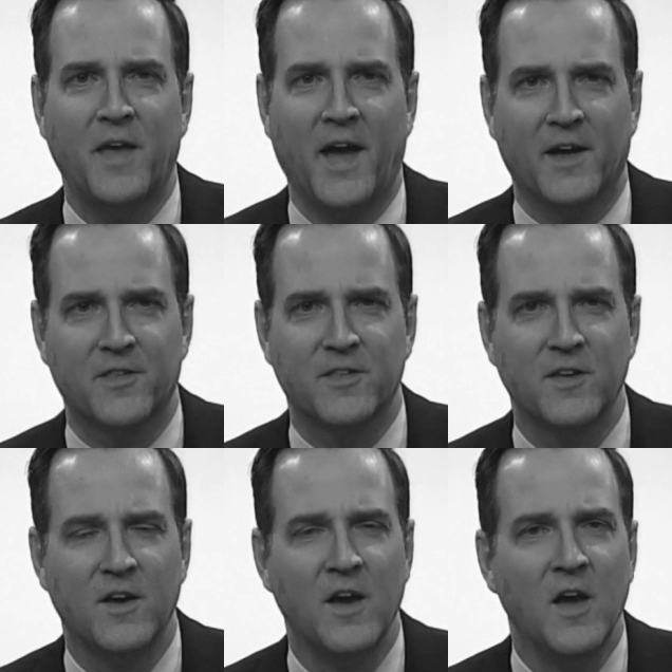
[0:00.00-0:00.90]
Sachs.
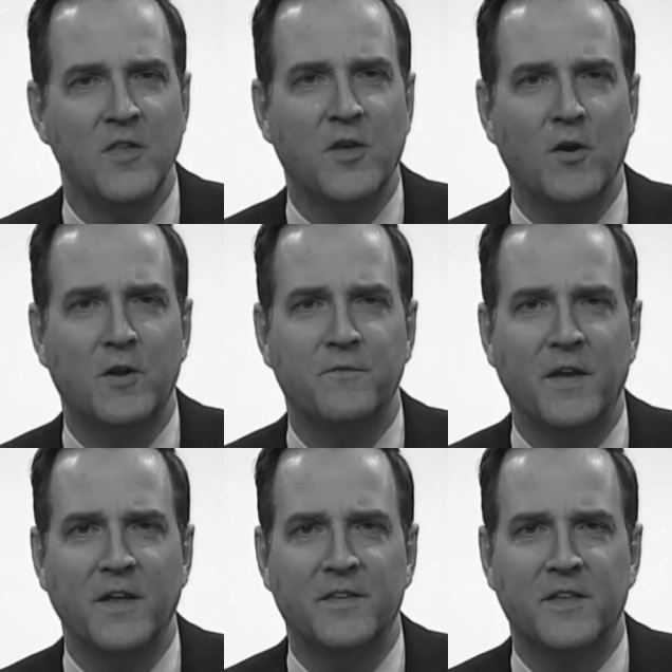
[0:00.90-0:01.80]
So
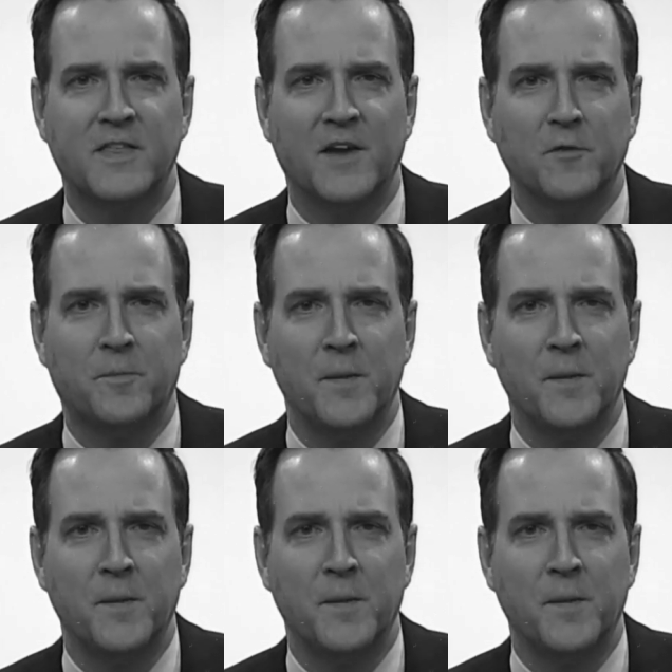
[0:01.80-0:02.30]
convenient that several